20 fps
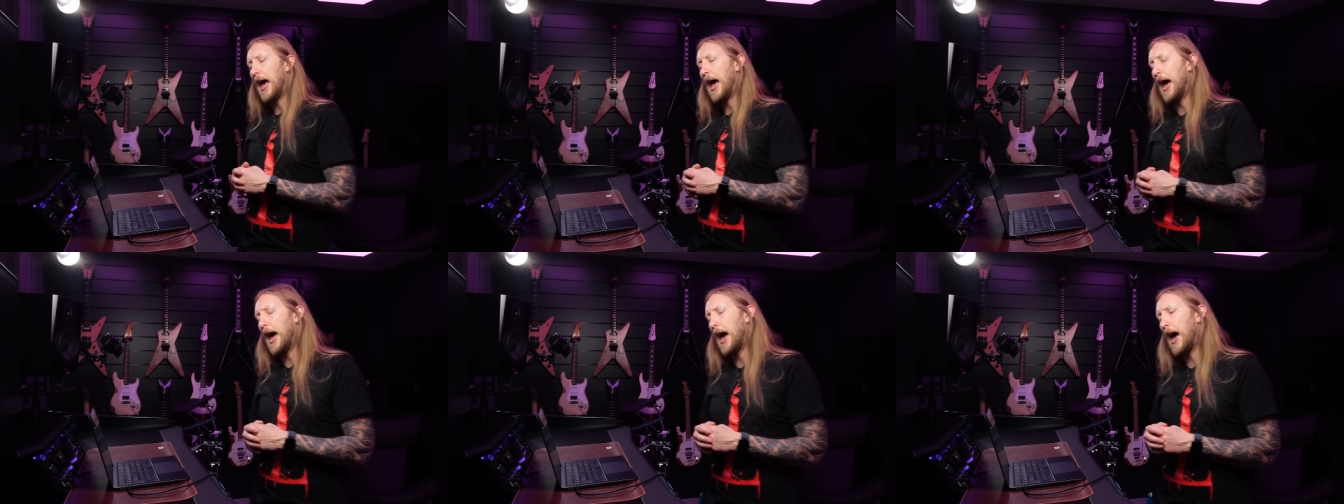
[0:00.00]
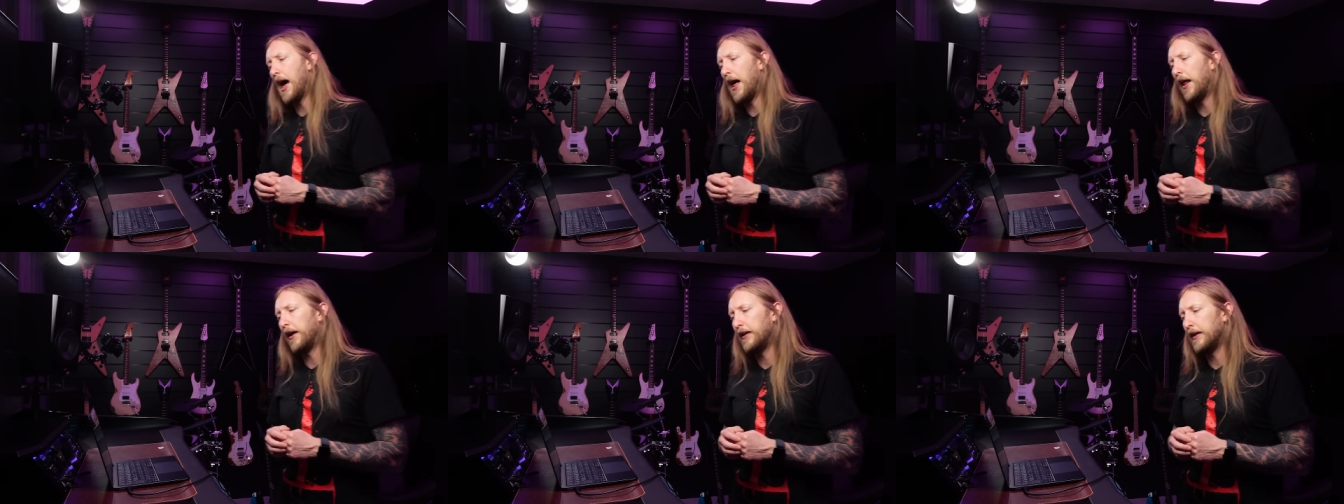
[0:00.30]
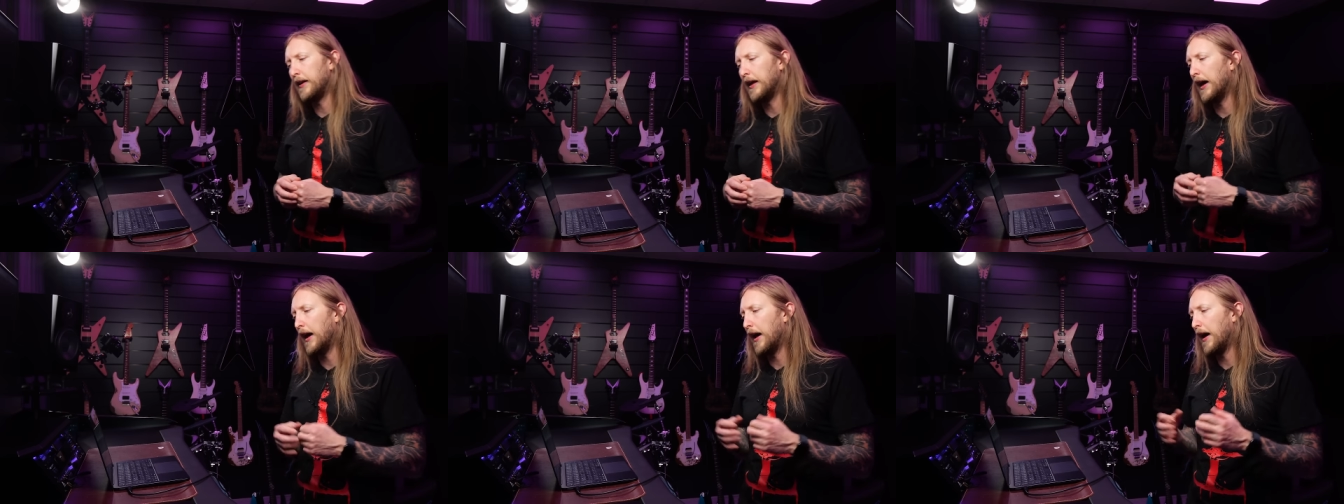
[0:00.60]
and
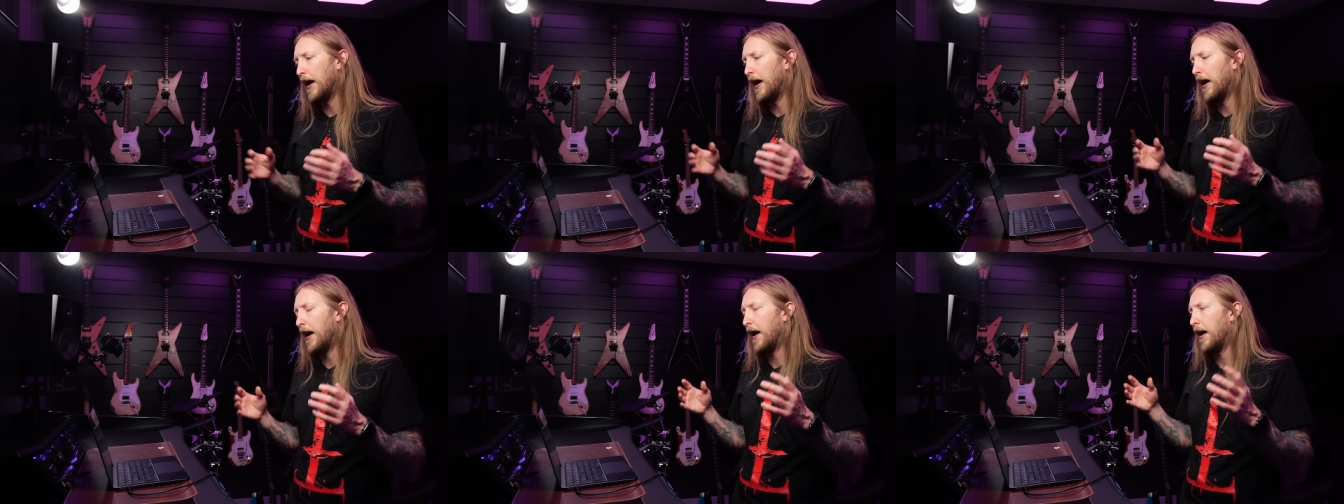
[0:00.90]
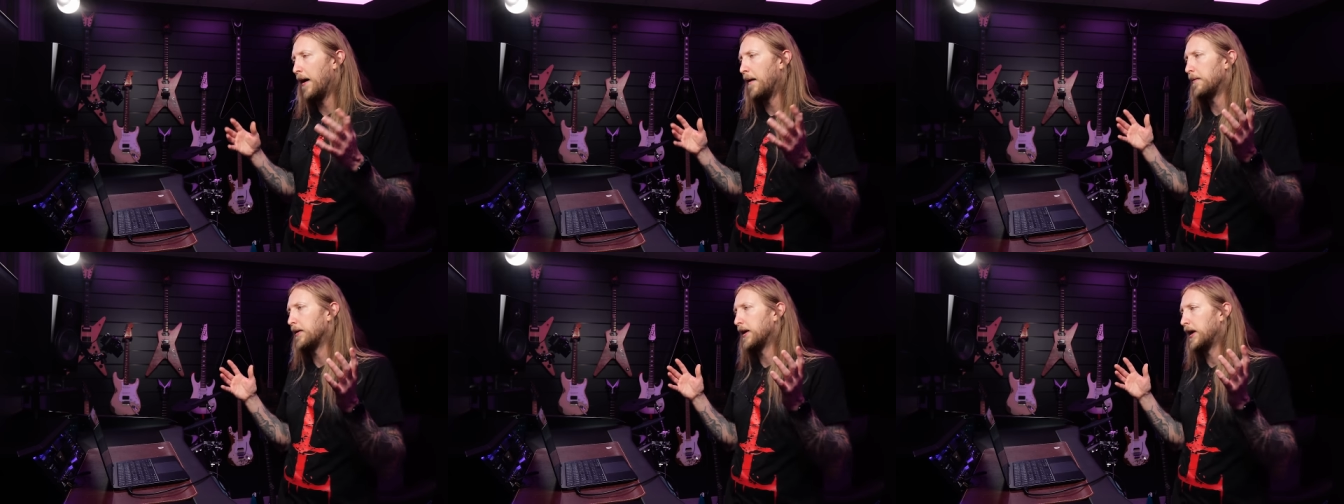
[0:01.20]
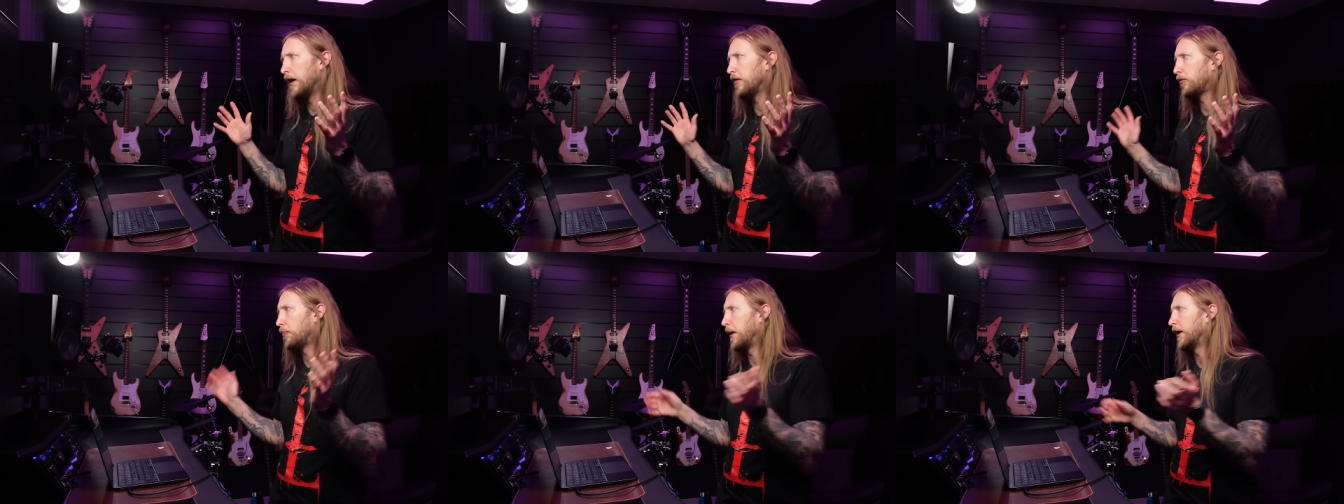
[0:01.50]

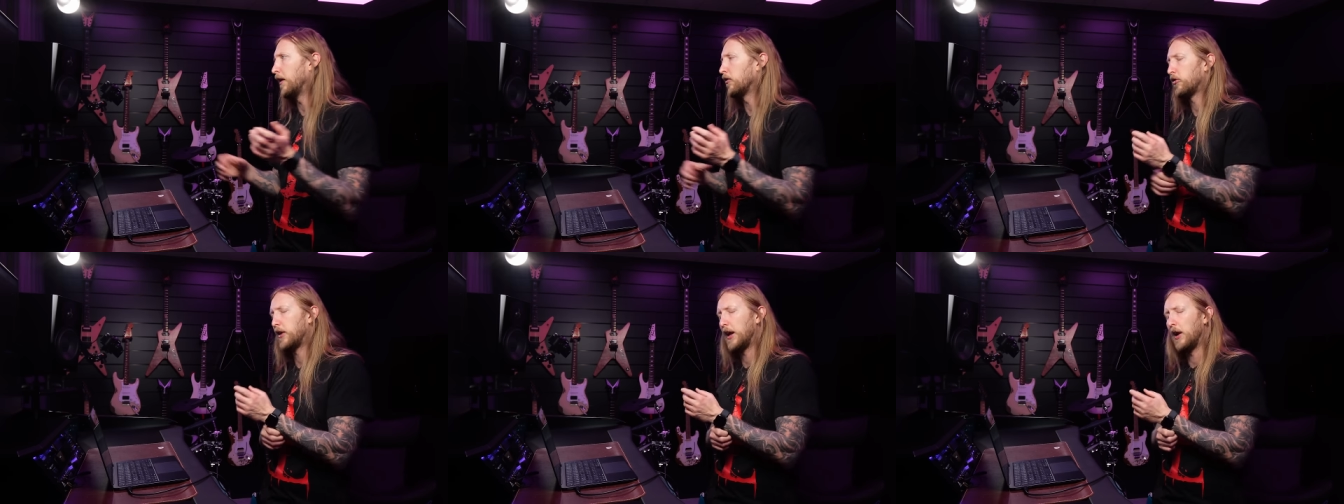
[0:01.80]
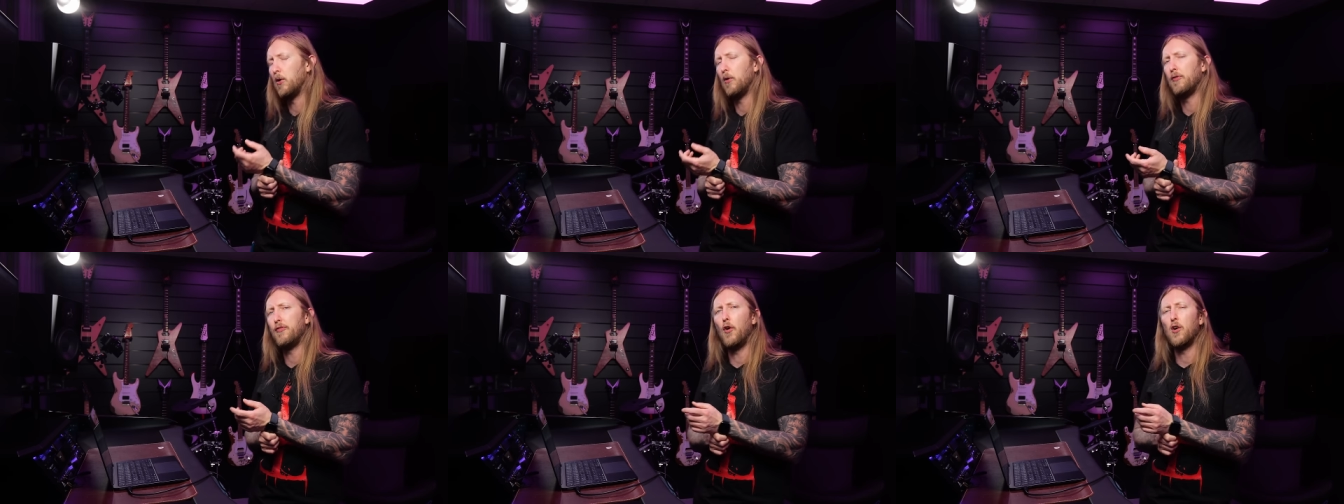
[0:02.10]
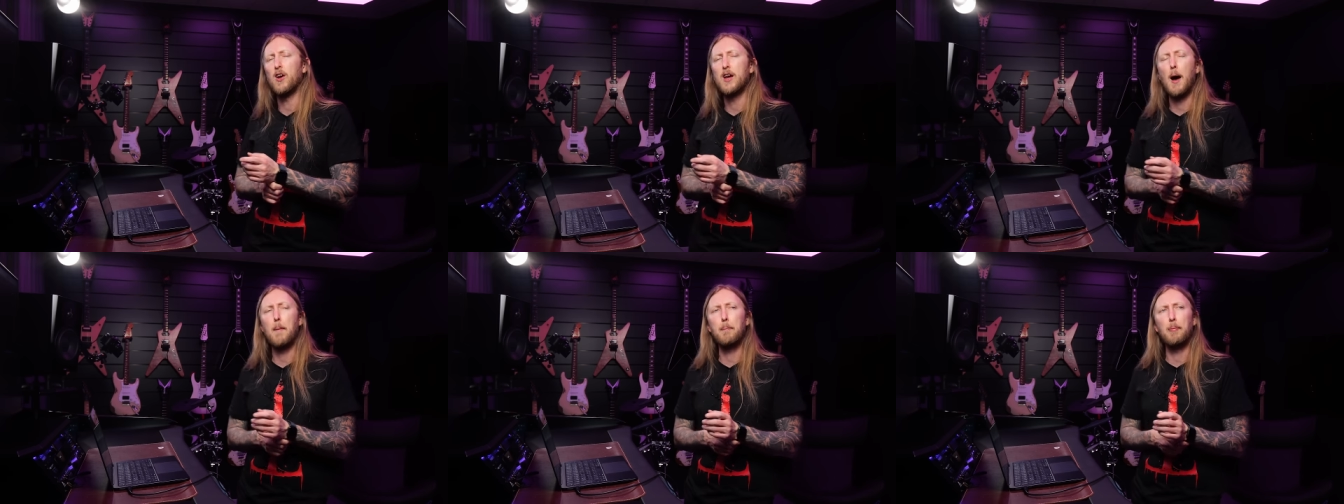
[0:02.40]
he's been in Skid Row
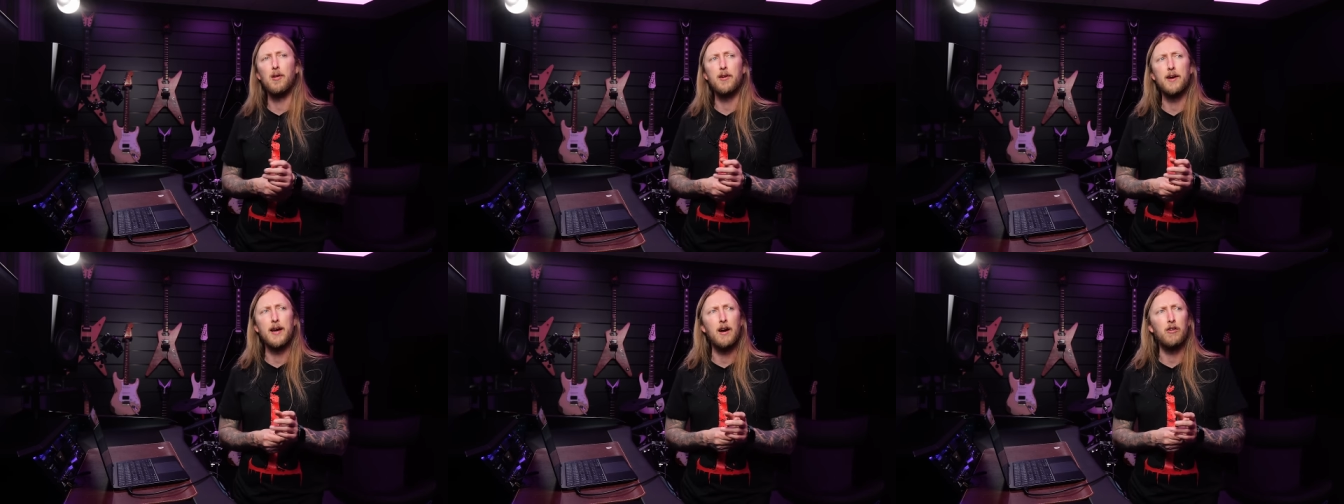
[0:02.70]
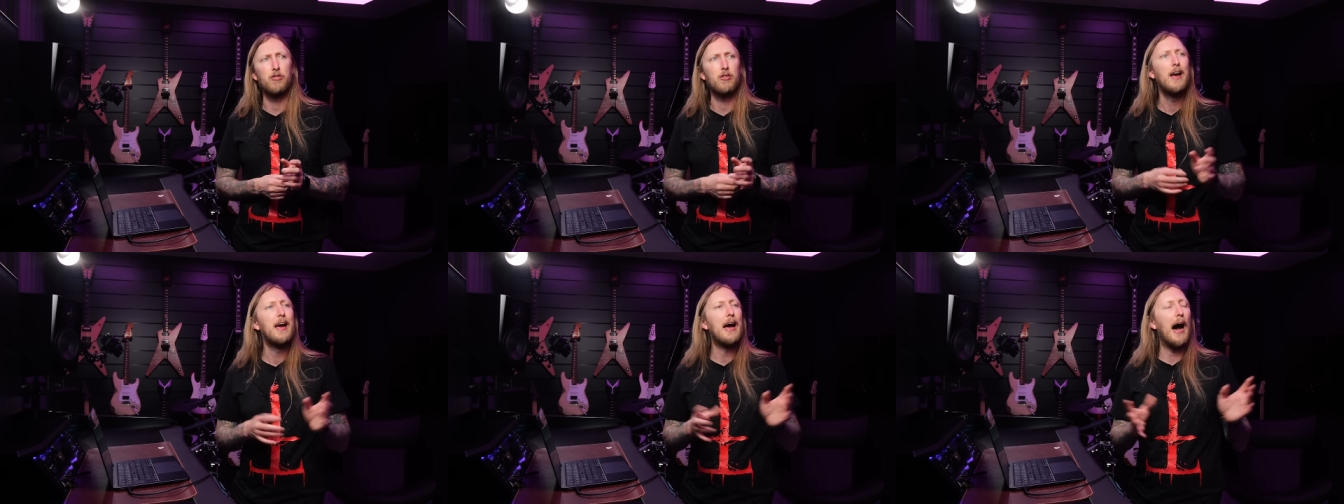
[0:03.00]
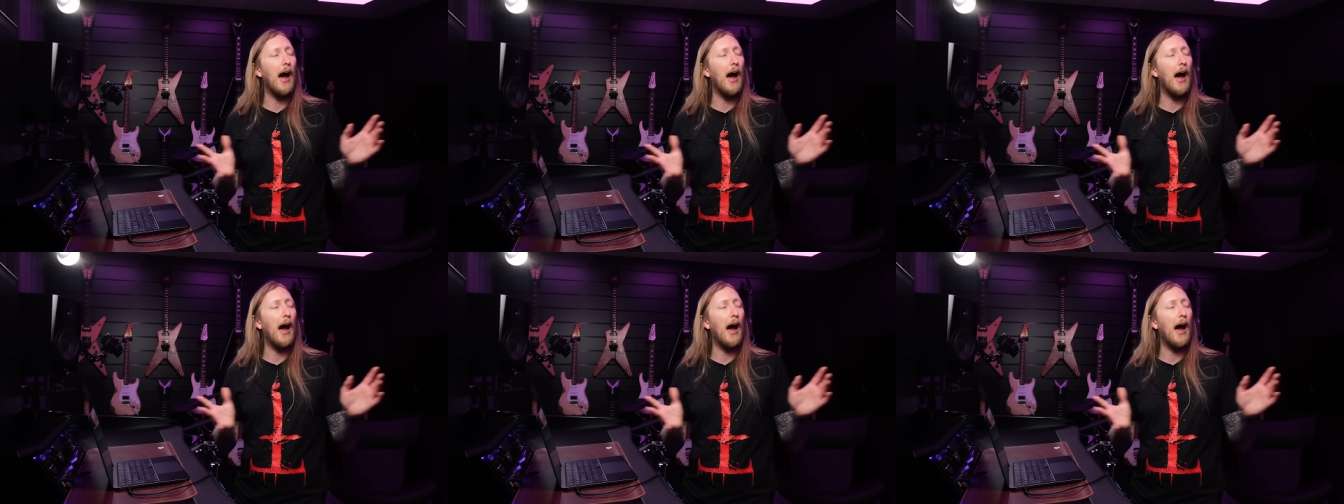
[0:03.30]
for a couple of years.